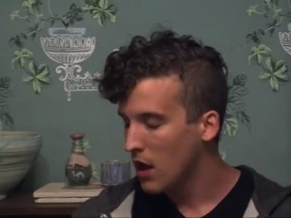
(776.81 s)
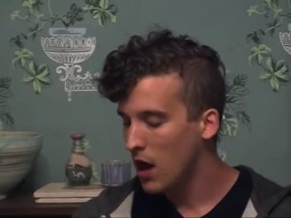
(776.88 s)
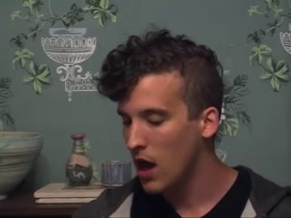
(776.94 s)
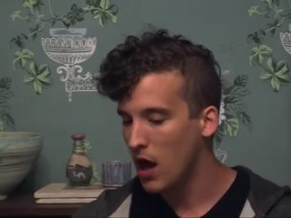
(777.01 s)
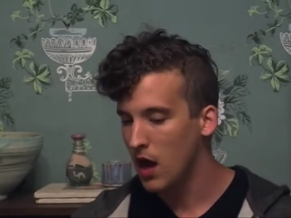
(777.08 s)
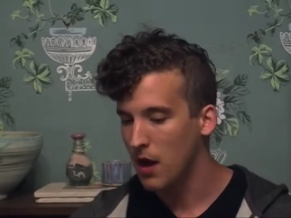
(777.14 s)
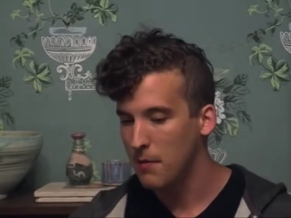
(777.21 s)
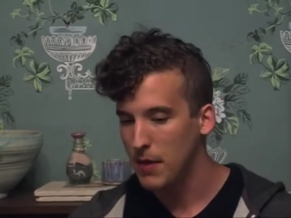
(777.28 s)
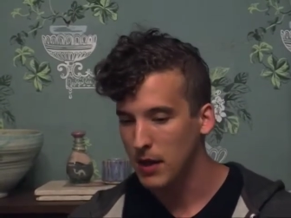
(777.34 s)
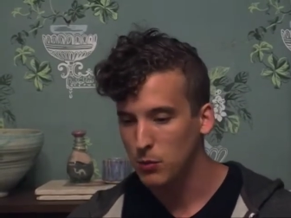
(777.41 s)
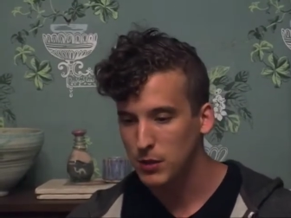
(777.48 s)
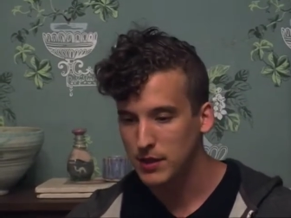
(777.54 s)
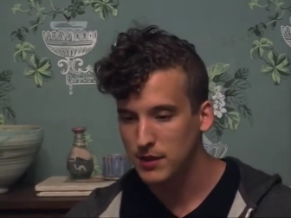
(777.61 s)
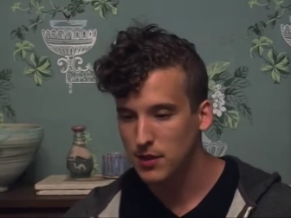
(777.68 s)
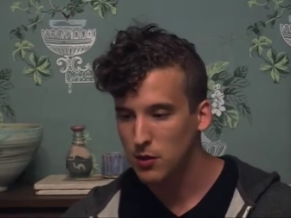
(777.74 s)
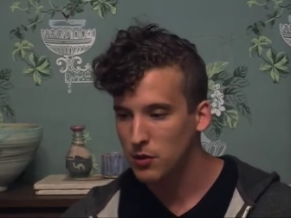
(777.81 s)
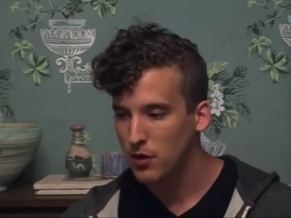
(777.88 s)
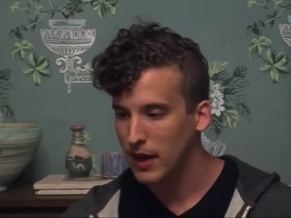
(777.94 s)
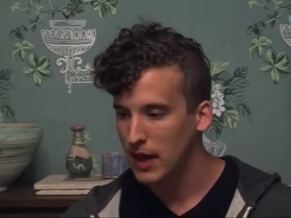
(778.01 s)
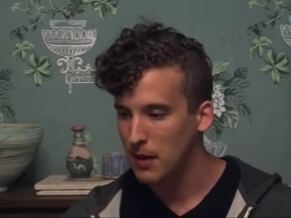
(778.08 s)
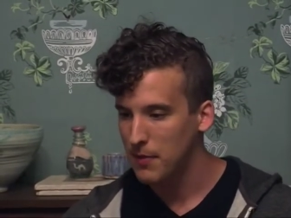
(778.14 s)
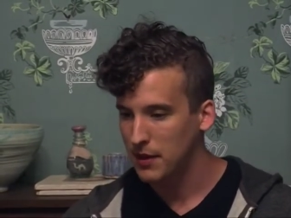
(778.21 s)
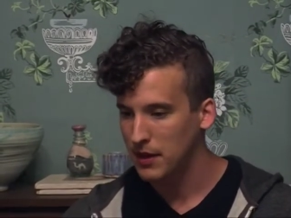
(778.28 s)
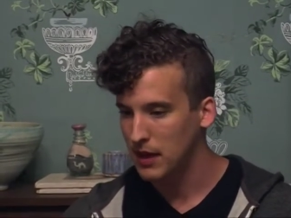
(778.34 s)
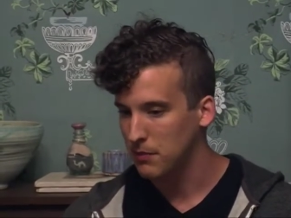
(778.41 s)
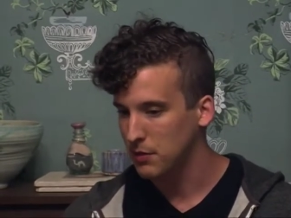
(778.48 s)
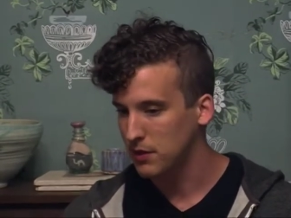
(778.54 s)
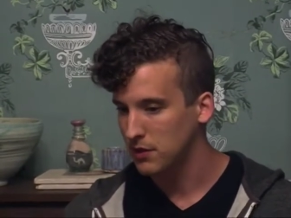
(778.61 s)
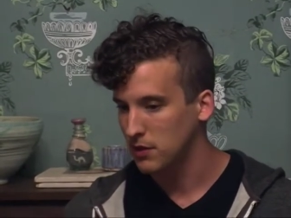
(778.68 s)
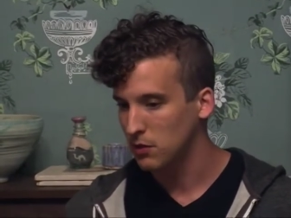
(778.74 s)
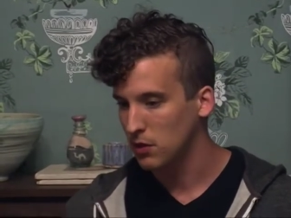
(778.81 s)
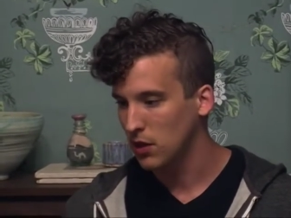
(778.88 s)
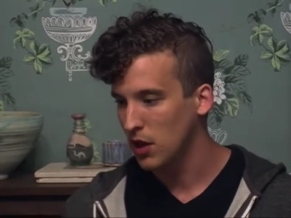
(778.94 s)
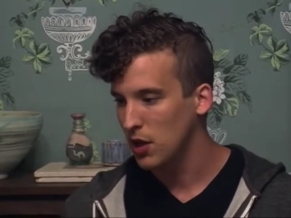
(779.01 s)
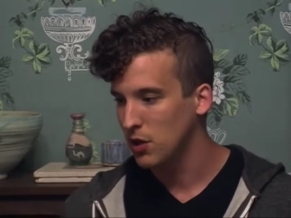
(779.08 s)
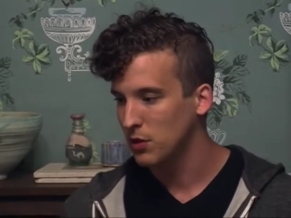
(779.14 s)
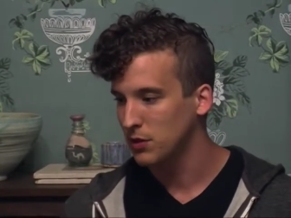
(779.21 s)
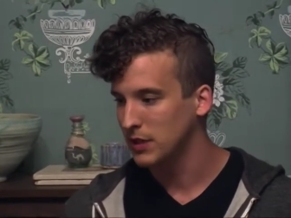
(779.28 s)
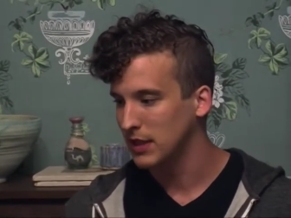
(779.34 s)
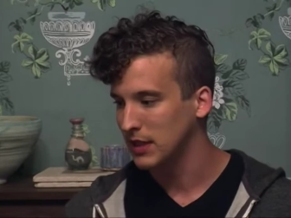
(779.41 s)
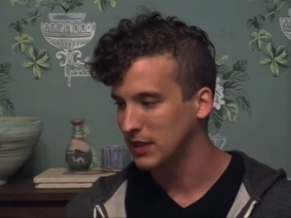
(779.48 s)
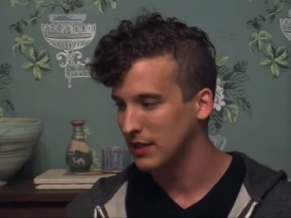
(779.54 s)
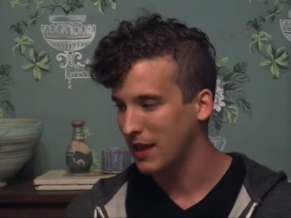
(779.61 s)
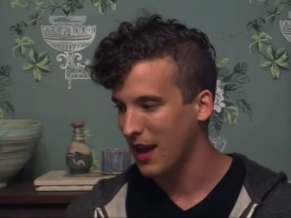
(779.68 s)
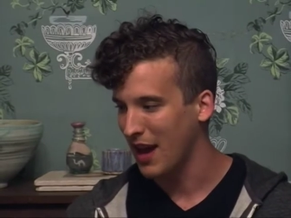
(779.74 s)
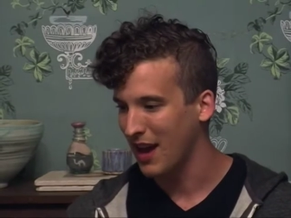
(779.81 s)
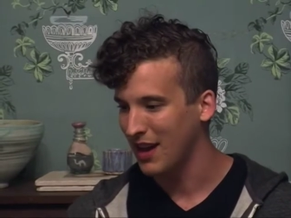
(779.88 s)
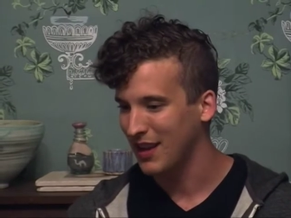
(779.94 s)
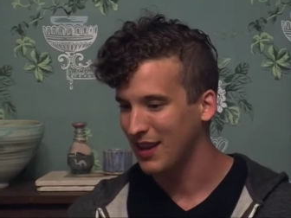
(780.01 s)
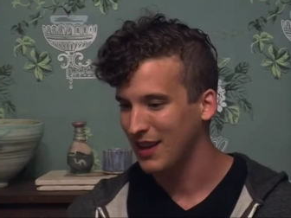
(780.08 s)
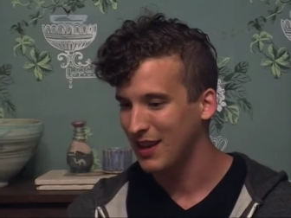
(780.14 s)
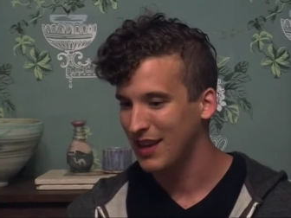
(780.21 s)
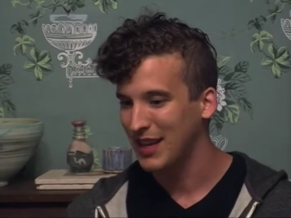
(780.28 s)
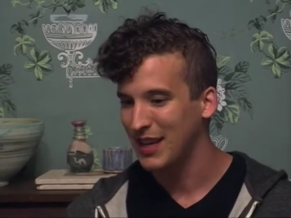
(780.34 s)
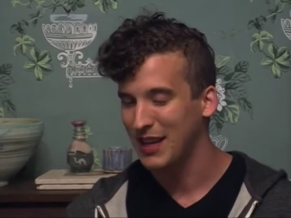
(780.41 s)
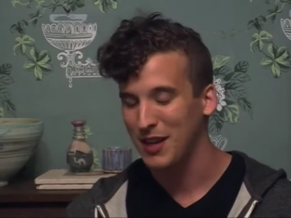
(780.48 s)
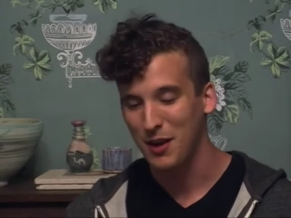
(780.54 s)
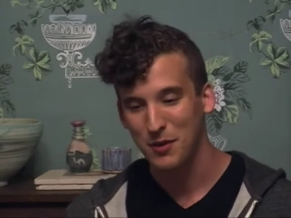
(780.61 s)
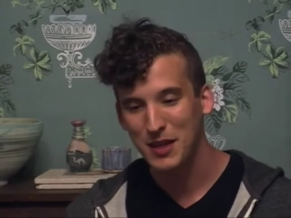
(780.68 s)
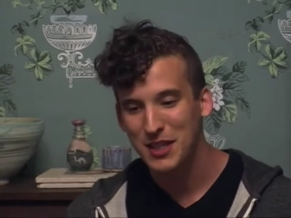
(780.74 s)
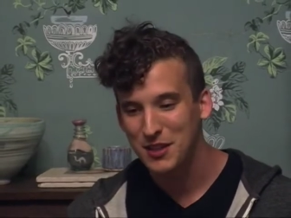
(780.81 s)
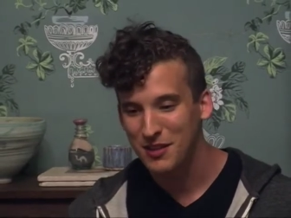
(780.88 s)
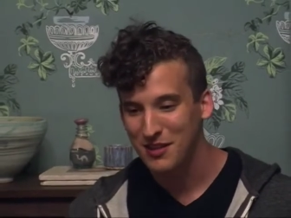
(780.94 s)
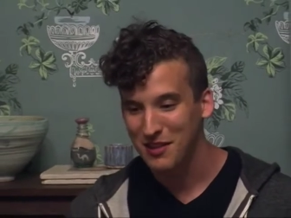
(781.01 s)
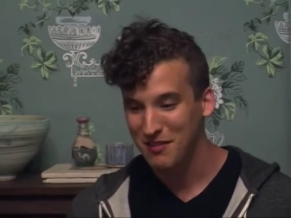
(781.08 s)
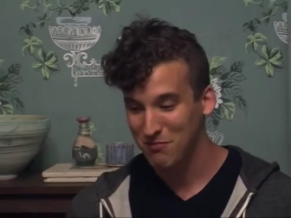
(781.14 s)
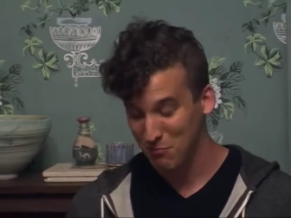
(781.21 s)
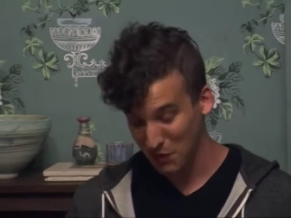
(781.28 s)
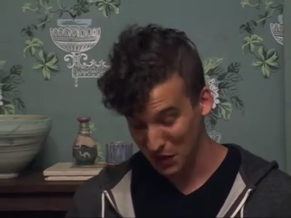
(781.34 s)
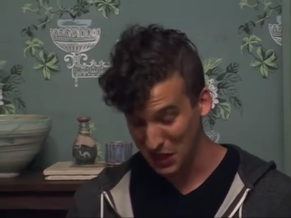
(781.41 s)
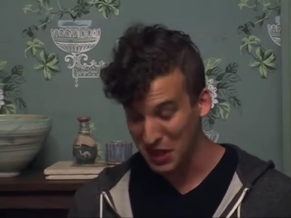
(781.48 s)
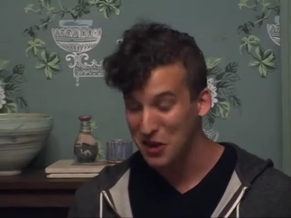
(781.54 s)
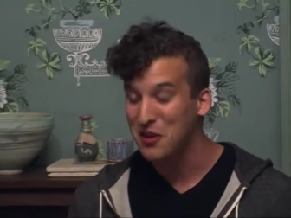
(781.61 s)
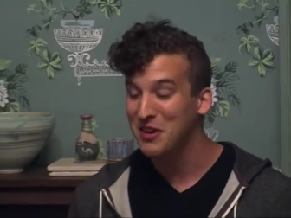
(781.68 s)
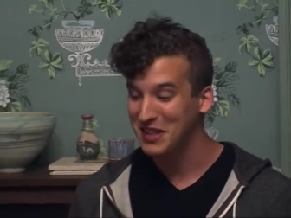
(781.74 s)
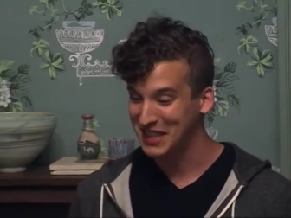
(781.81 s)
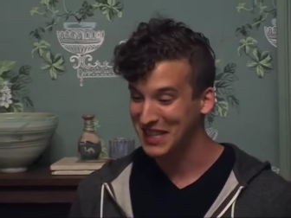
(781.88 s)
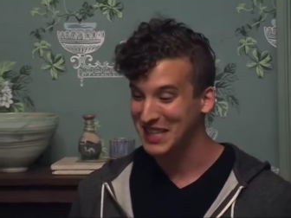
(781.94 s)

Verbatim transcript: Um, and what's so great about The Emperor's New Clothes is that he, you know, he literally